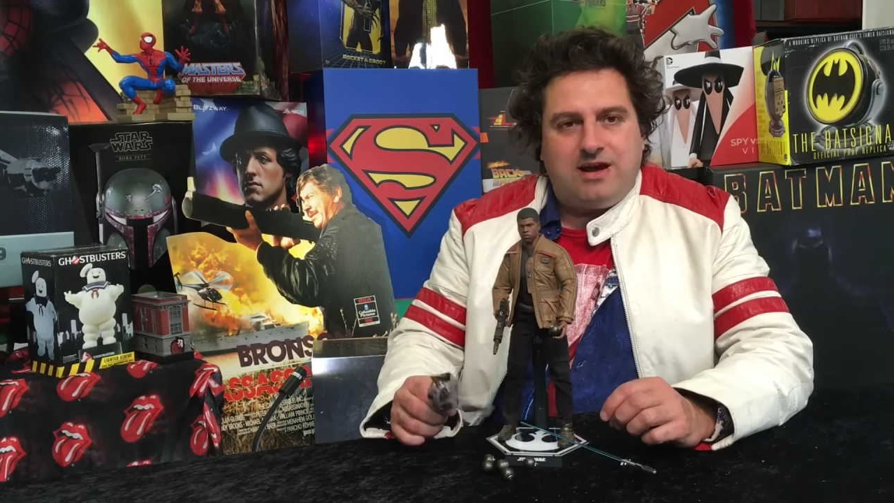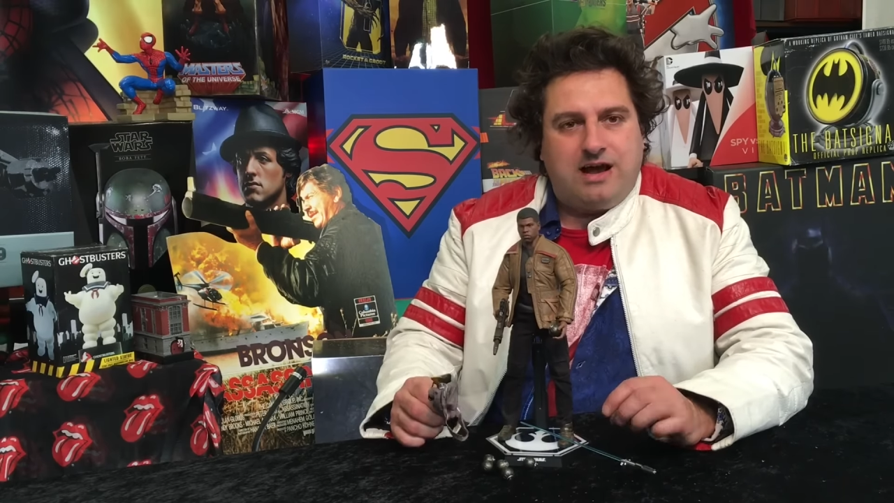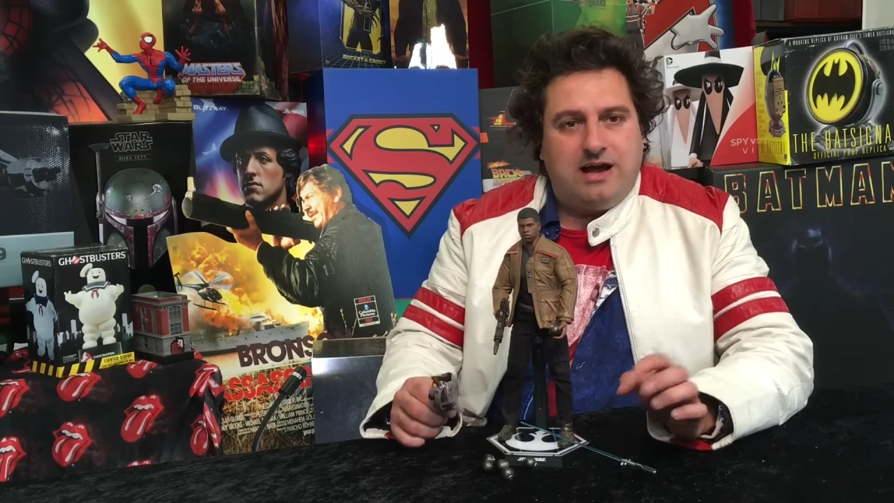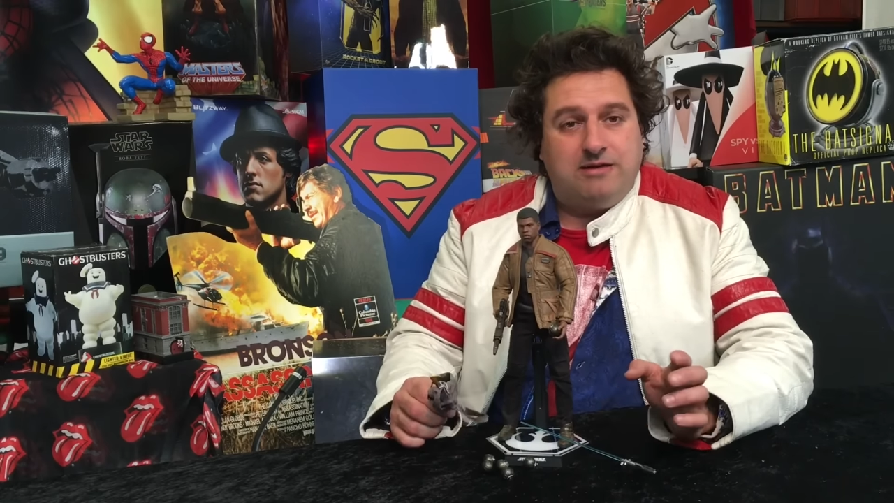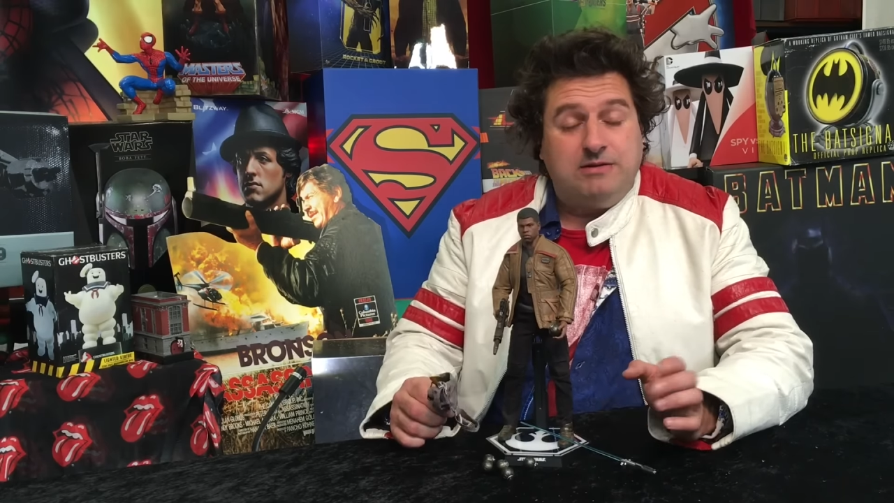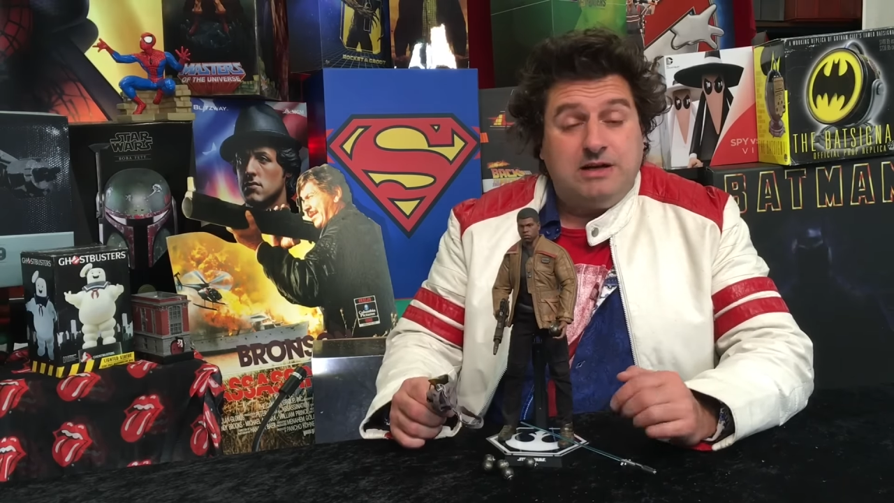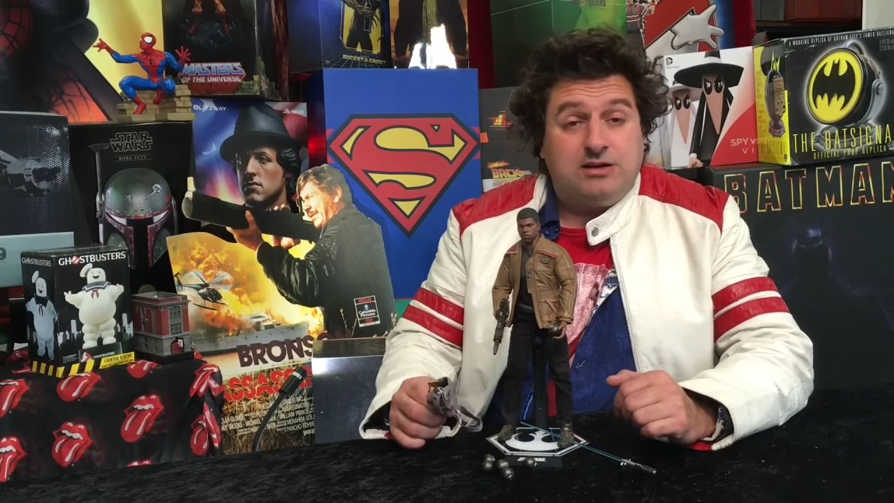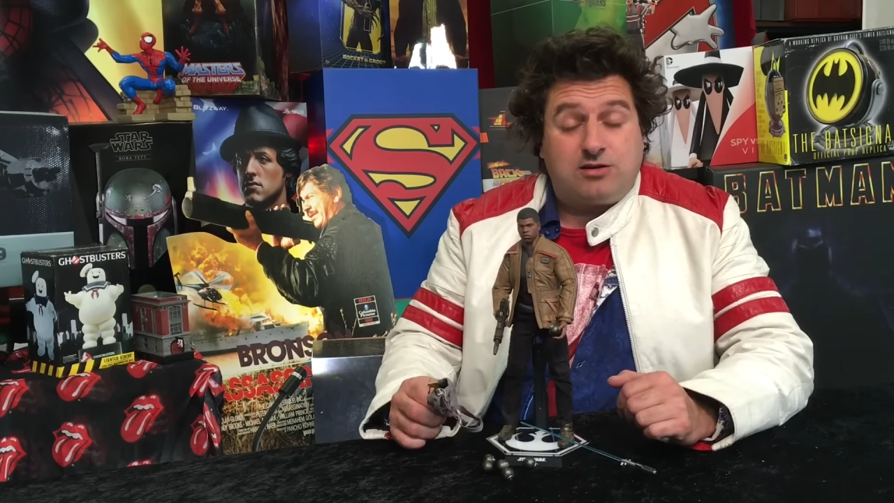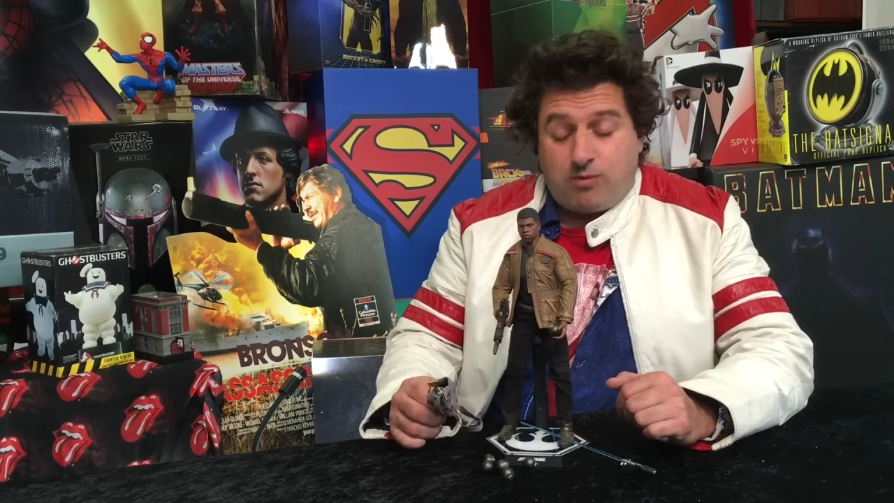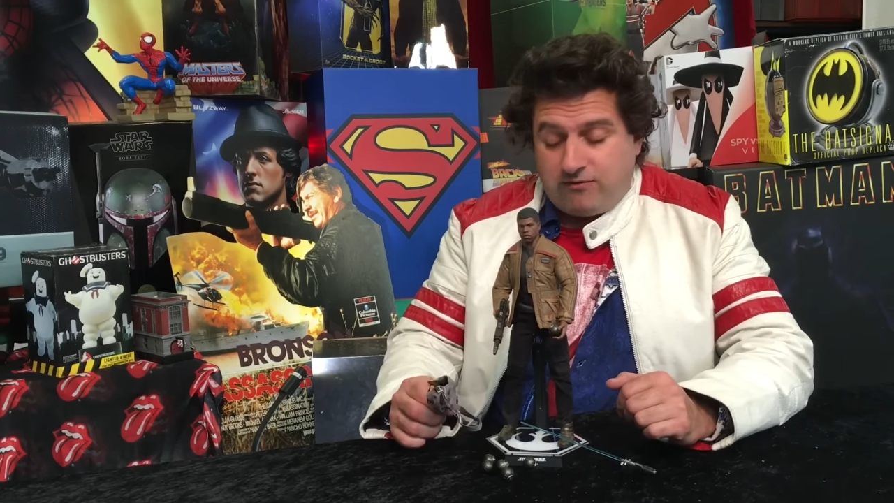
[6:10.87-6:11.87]

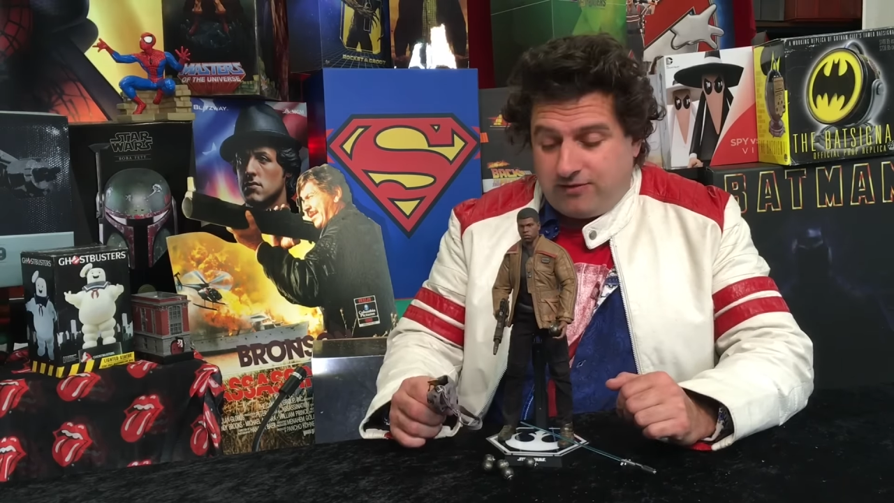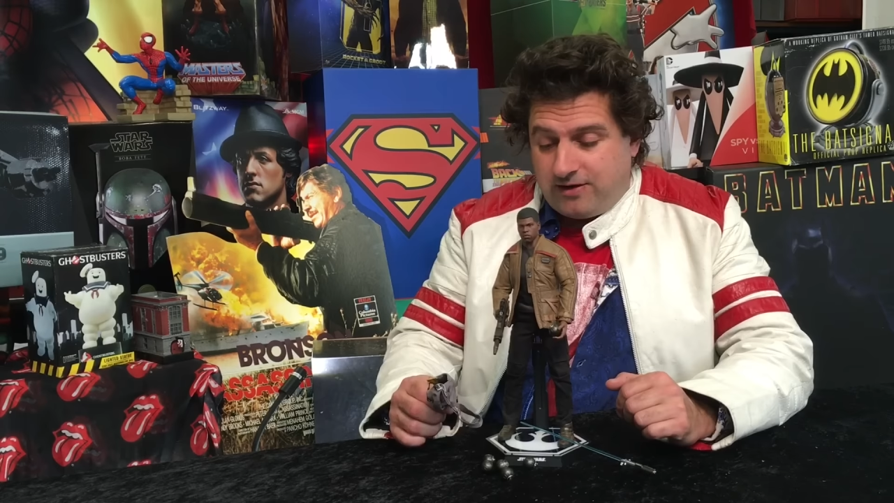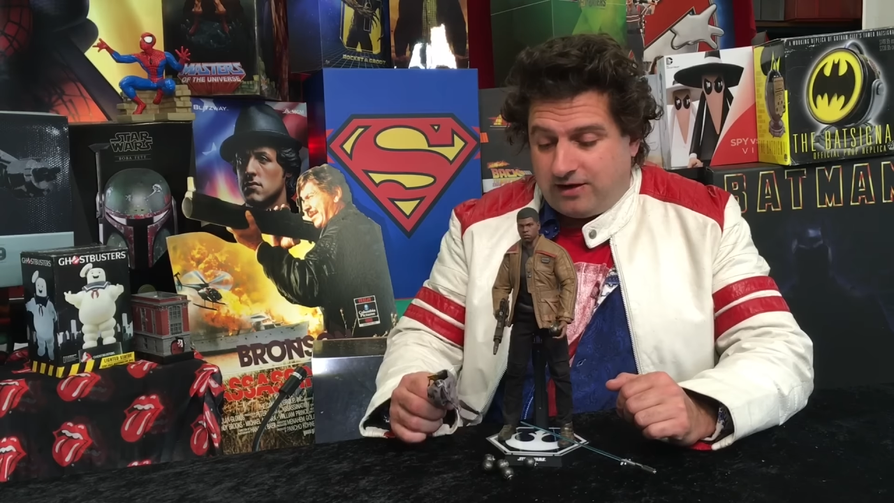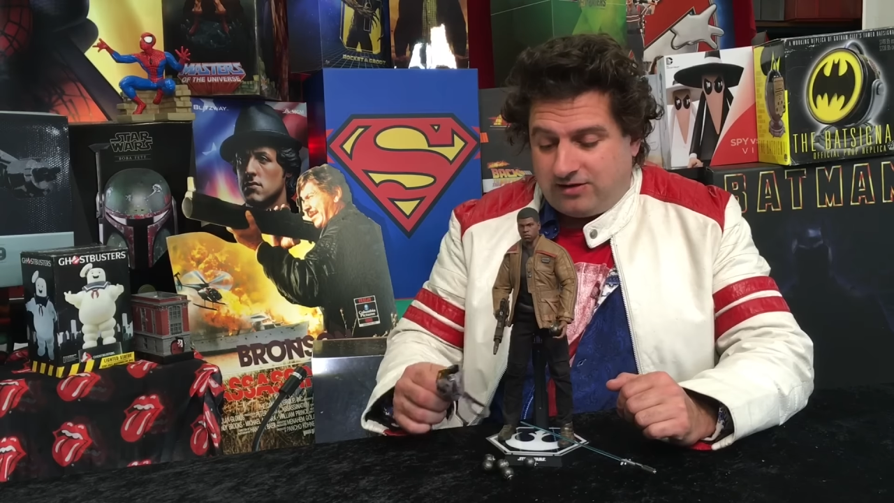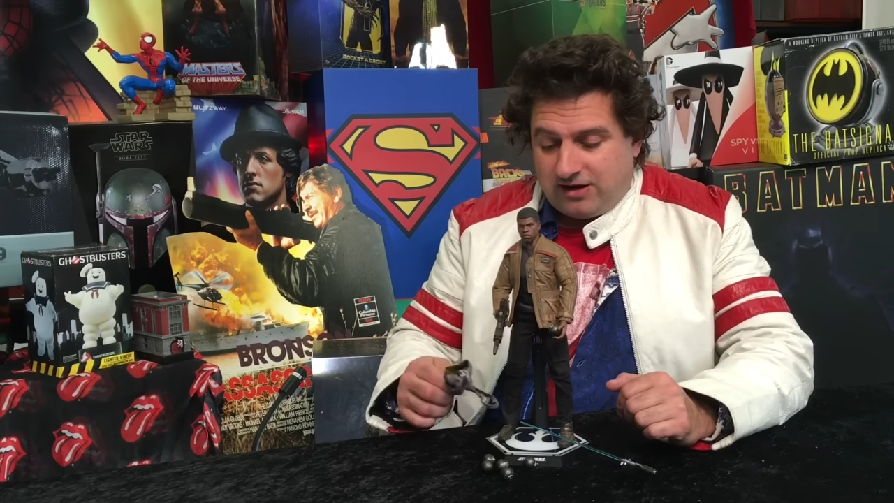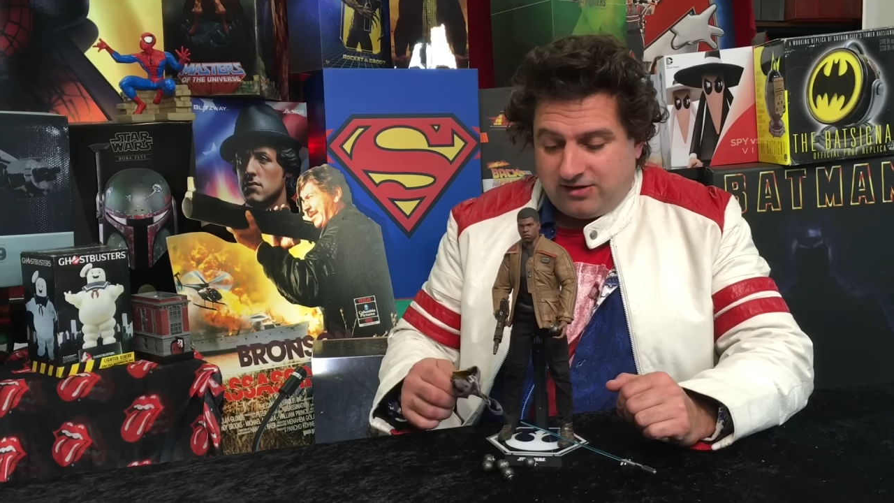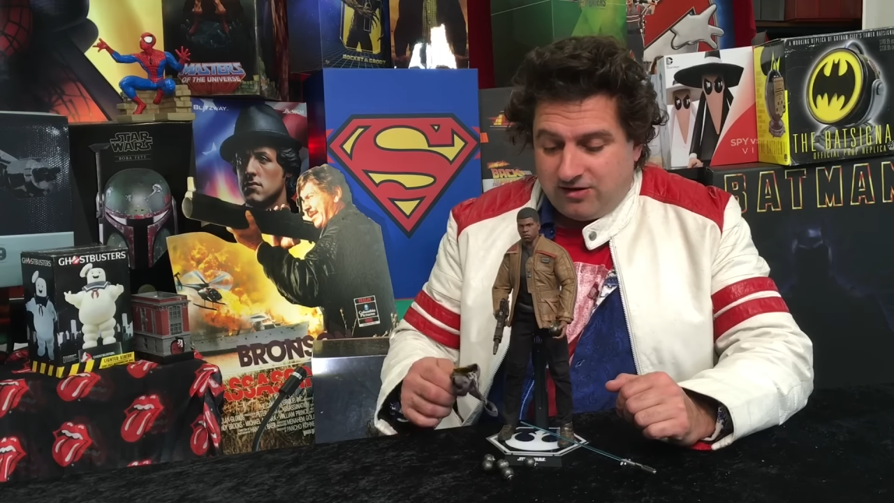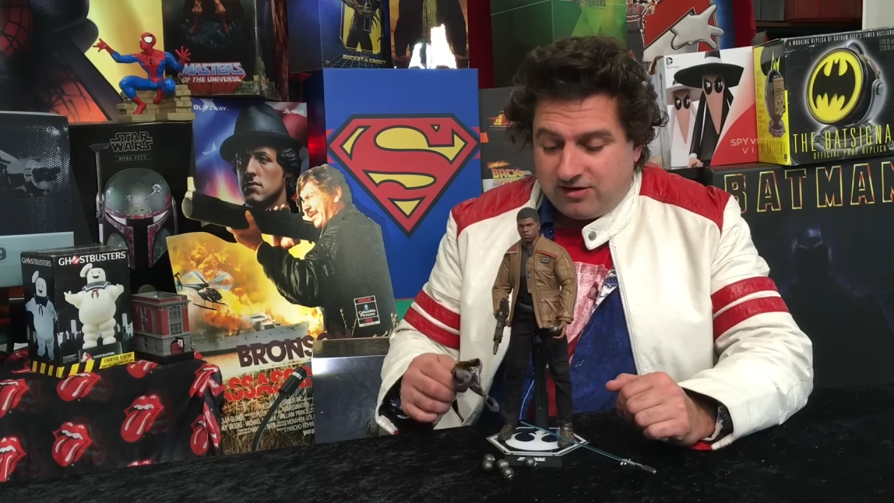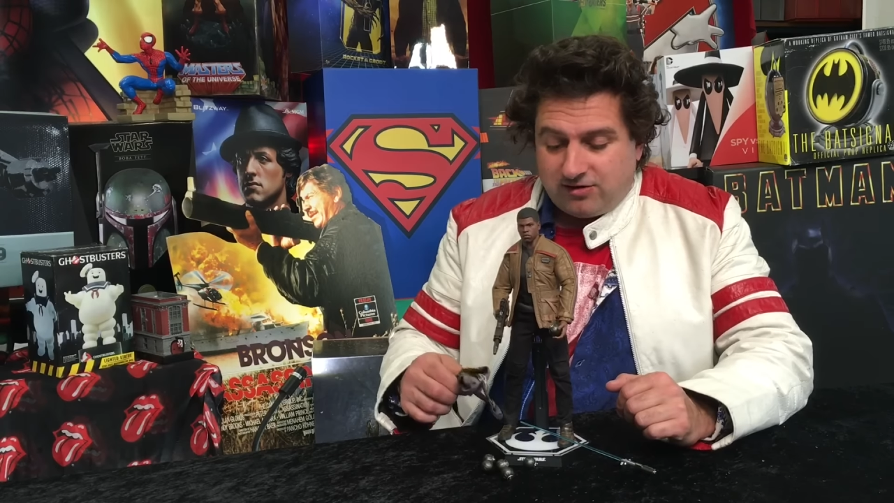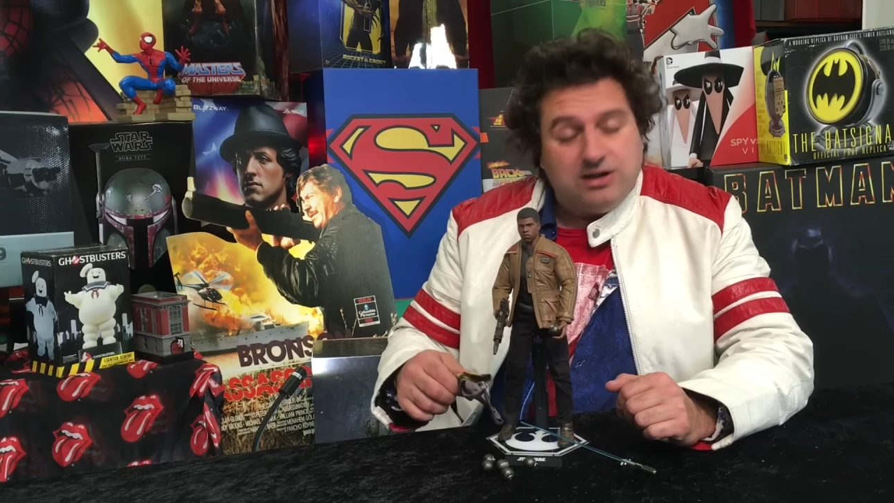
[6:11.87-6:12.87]
There's one thing I take
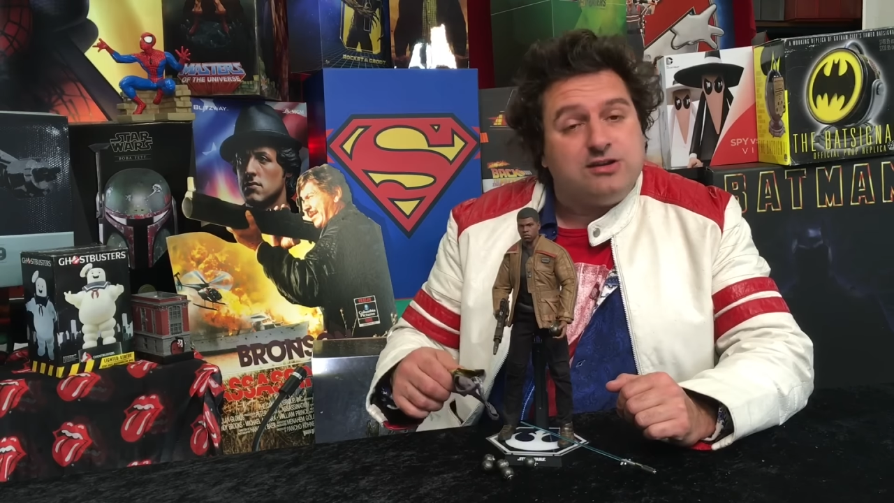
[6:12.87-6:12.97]
seriously,